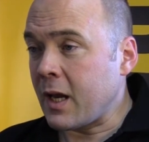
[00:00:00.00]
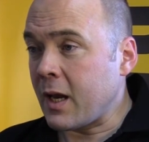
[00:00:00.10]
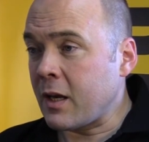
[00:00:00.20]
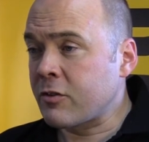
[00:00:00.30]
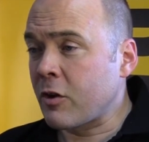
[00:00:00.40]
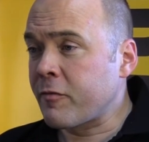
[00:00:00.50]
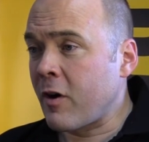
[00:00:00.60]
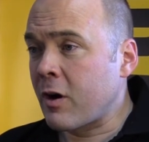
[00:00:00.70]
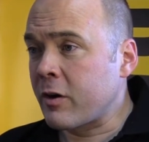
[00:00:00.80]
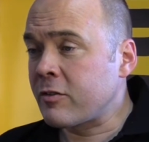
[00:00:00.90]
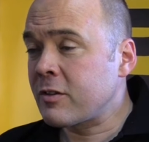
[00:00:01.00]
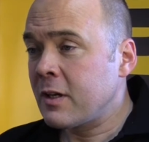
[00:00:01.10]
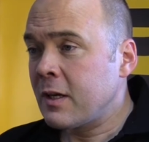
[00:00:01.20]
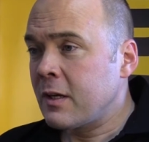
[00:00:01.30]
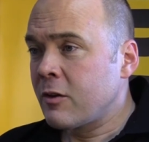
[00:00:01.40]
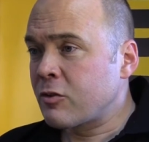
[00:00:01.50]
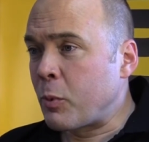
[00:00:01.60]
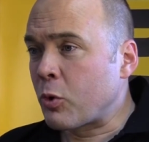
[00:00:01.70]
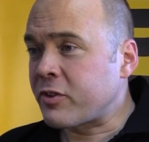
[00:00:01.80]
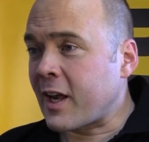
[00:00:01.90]
Insofar as
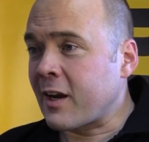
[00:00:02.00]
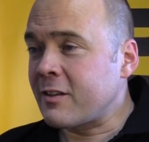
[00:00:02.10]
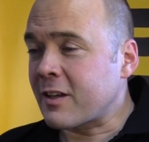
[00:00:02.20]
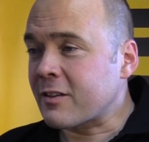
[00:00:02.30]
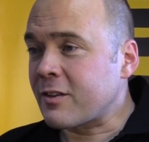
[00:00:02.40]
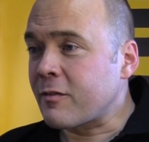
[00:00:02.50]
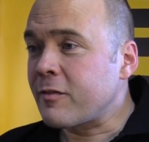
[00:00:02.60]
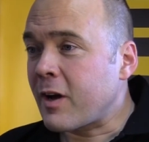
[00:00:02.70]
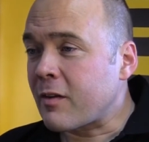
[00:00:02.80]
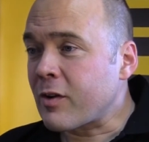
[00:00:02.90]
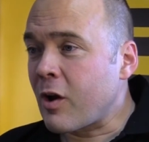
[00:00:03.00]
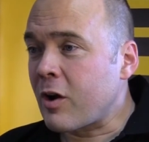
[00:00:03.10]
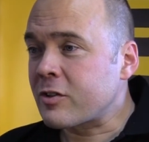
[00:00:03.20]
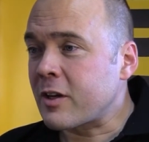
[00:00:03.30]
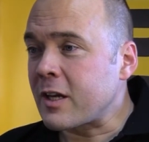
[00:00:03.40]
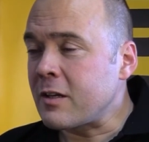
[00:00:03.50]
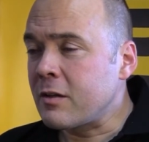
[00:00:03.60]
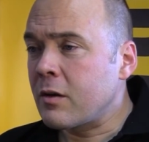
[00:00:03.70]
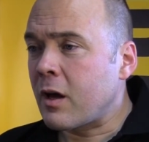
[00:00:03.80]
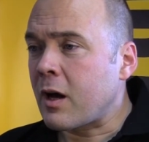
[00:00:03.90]
sports analytics have largely
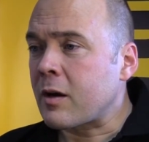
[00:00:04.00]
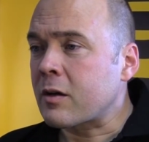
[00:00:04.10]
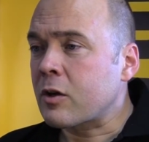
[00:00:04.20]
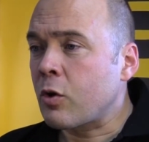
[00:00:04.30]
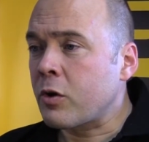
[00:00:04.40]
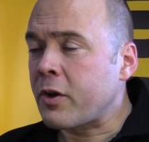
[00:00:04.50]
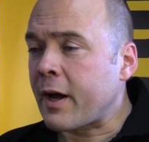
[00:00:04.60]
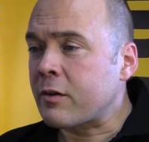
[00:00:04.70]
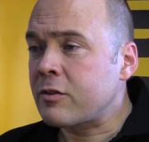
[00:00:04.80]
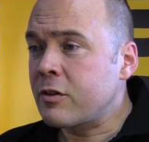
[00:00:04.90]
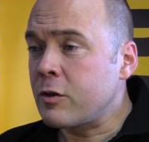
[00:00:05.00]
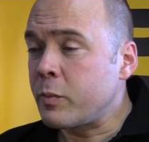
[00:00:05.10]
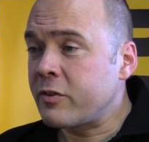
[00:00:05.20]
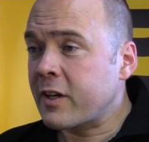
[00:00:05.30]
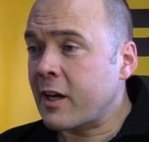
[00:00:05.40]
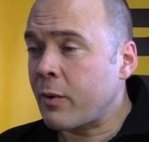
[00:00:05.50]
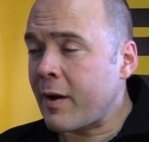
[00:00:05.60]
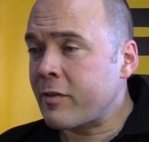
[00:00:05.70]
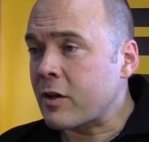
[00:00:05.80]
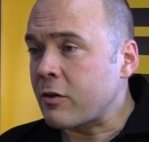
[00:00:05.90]
gone down two particular
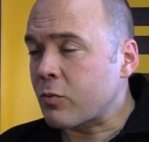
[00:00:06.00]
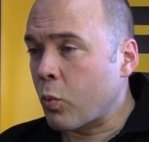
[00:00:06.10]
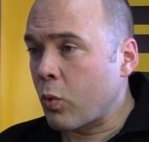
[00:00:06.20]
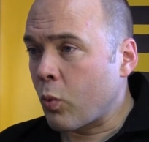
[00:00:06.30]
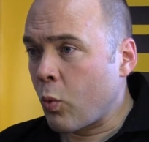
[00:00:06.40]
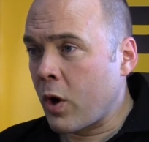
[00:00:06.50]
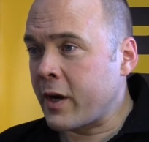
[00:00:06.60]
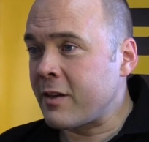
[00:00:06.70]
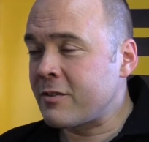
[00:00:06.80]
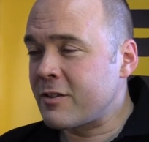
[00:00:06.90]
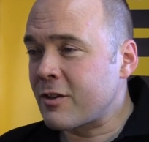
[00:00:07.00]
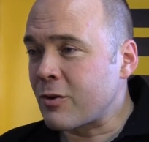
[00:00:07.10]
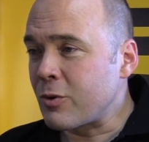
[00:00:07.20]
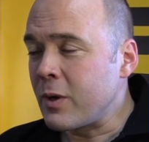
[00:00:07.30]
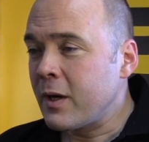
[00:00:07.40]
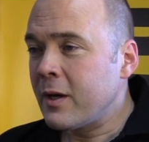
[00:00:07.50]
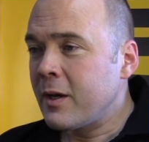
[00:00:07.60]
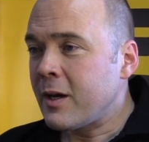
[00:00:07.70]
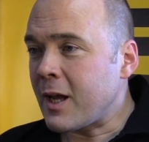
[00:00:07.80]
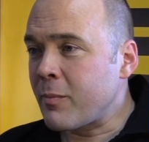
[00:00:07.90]
avenues. One is to
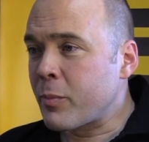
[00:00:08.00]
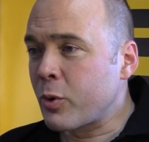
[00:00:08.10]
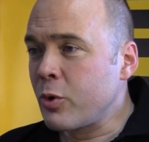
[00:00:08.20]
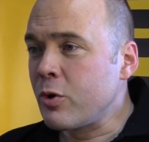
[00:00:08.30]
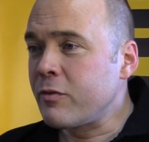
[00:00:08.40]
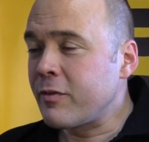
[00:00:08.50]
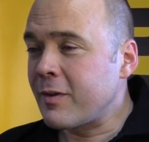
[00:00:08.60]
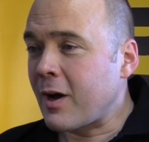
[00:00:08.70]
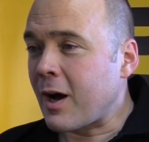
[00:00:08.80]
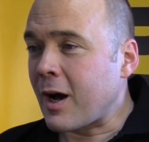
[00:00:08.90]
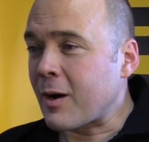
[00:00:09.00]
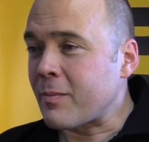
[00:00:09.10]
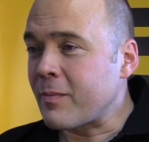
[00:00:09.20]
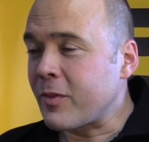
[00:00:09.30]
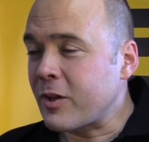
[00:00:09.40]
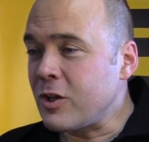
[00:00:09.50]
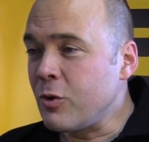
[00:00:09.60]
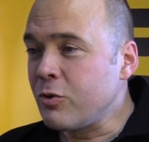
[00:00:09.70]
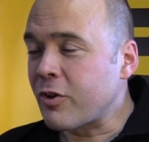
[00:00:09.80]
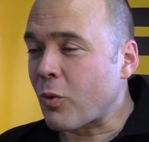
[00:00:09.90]
improve the
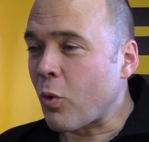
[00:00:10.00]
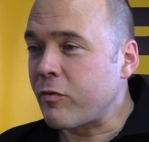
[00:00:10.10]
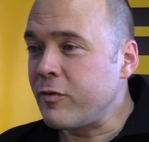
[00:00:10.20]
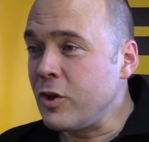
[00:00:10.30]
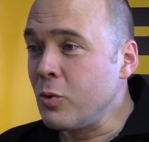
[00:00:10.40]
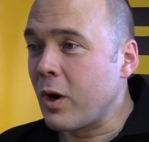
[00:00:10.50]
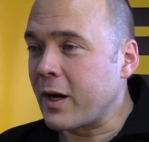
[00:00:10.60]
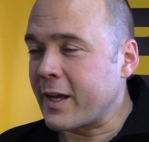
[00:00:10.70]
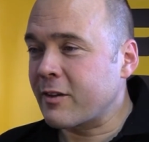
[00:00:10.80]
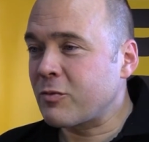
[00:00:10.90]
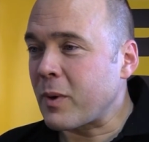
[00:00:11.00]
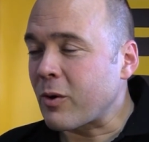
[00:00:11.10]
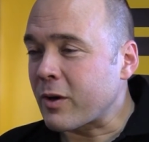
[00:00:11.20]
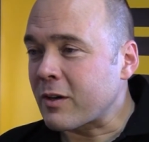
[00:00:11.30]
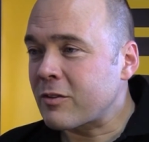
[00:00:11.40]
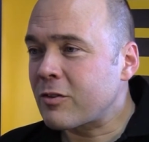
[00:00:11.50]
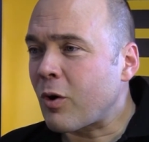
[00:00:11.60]
user or viewer experience